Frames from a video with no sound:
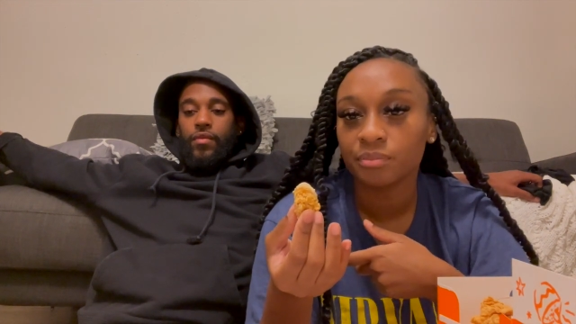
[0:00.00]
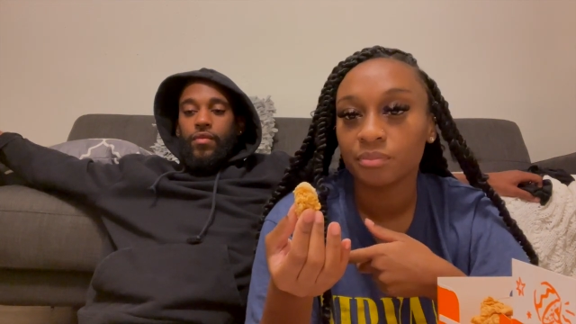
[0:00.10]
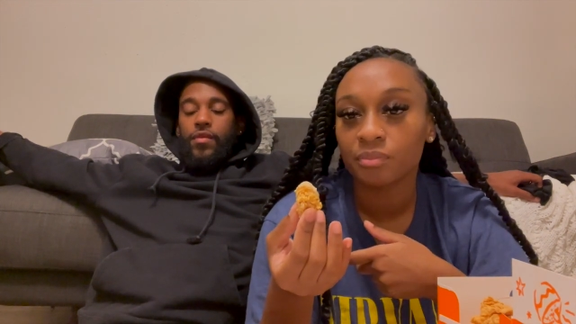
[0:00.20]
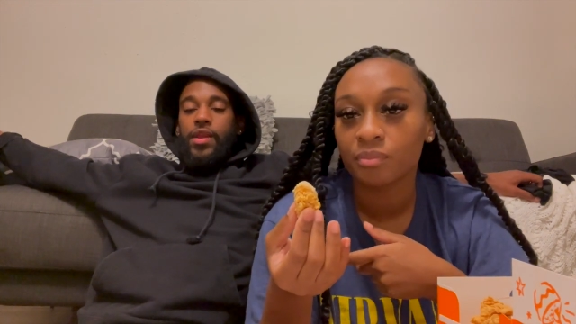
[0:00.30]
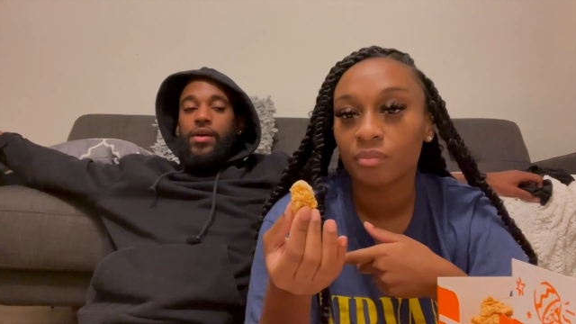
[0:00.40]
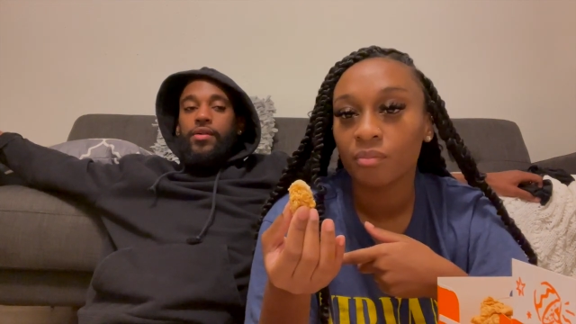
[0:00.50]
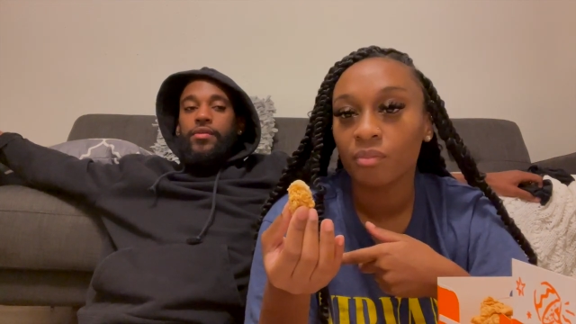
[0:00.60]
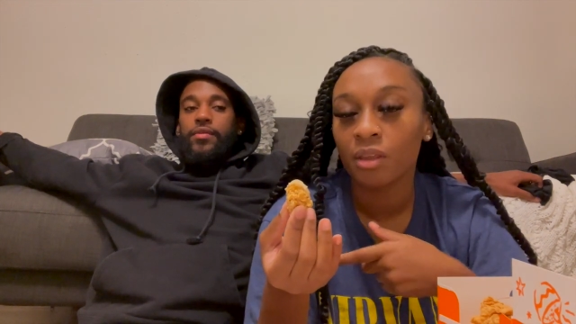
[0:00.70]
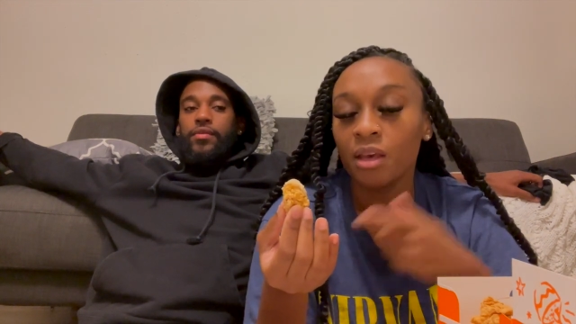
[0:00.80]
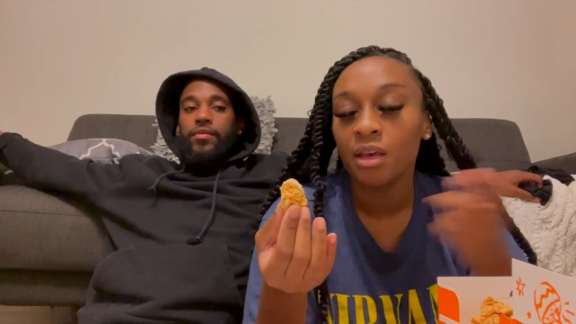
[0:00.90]
Speaker 1: Yeah.
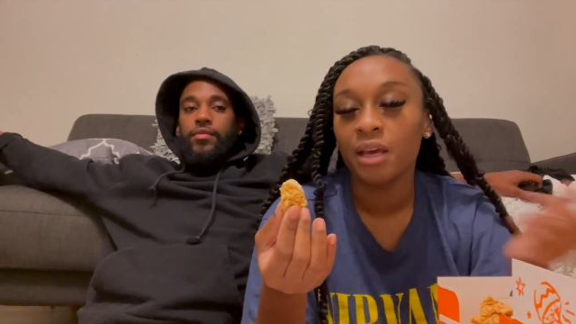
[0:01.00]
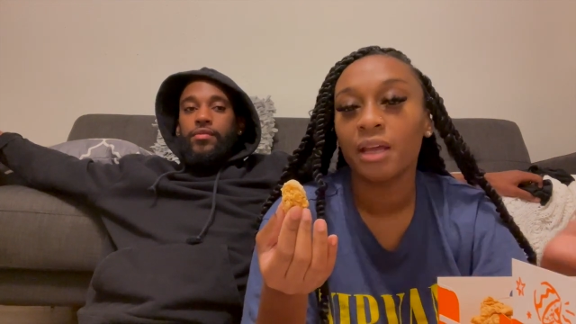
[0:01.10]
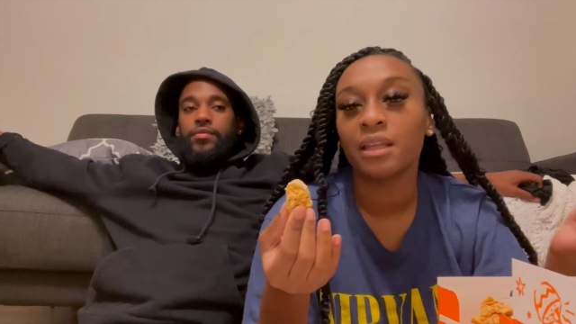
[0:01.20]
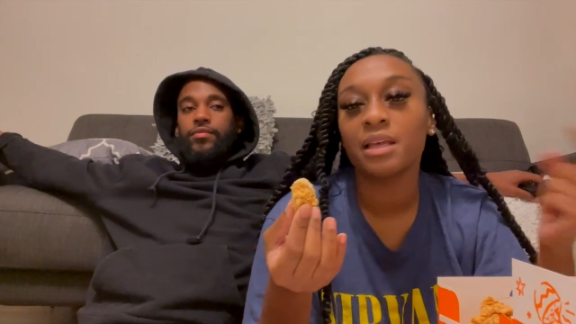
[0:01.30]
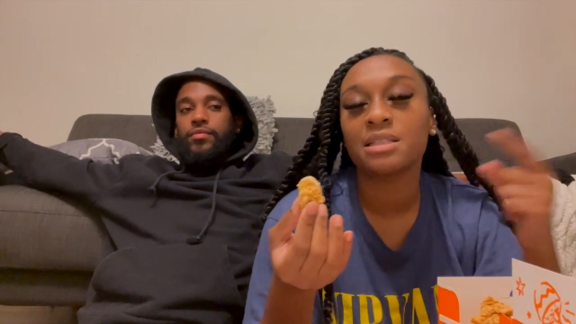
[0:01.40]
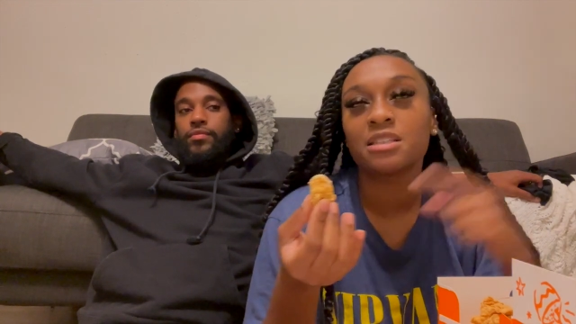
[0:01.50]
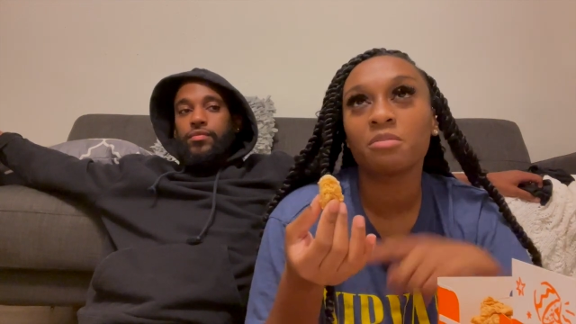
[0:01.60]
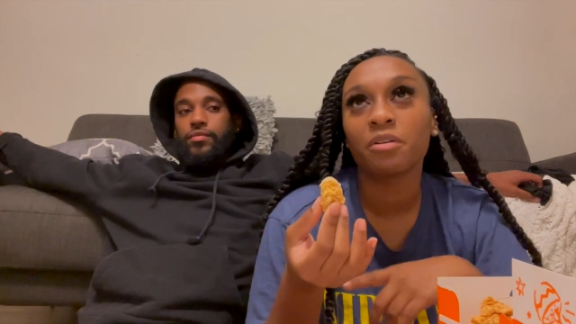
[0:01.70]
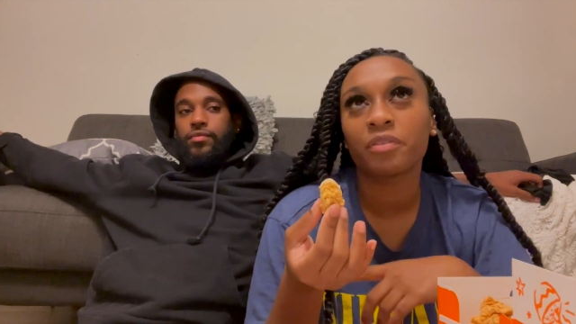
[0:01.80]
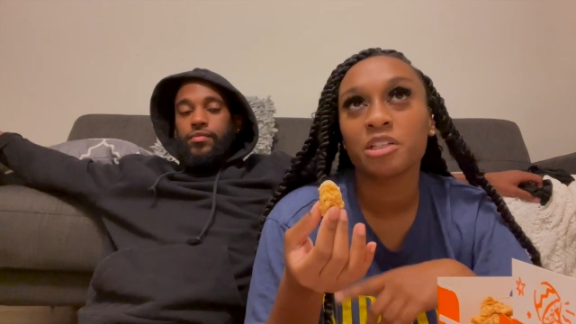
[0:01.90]
And then his
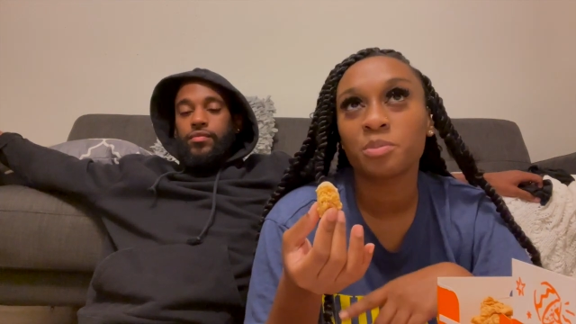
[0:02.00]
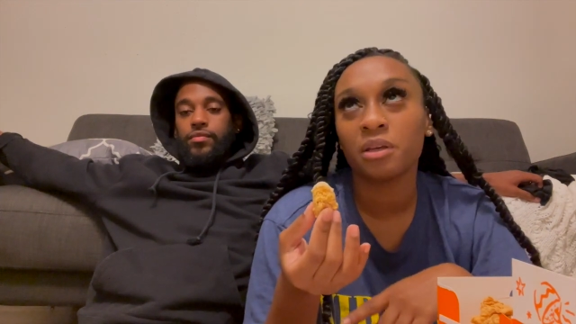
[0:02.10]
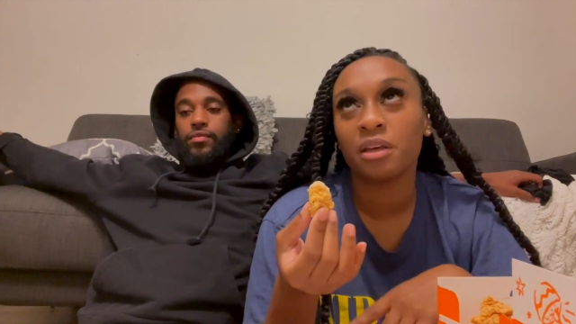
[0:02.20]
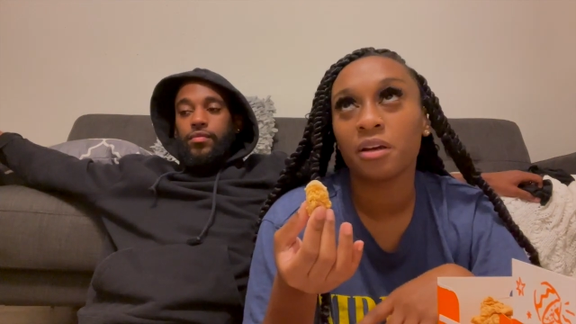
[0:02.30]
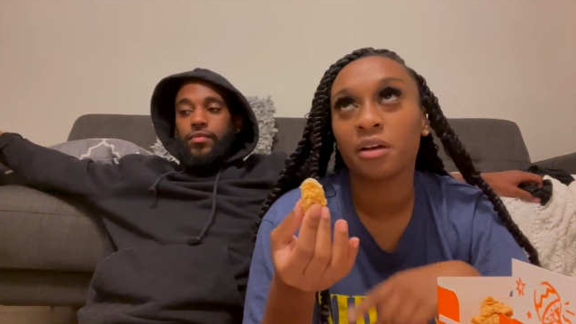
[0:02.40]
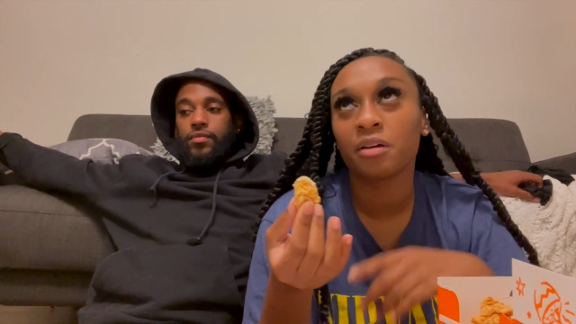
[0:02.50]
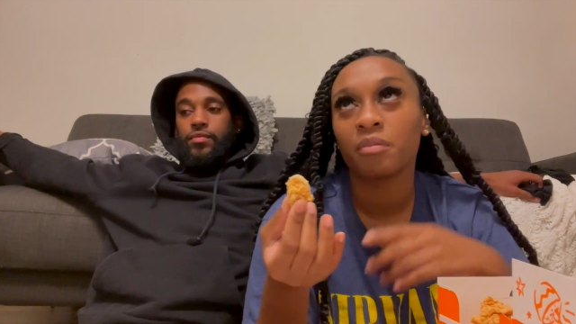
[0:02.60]
summer freshman year,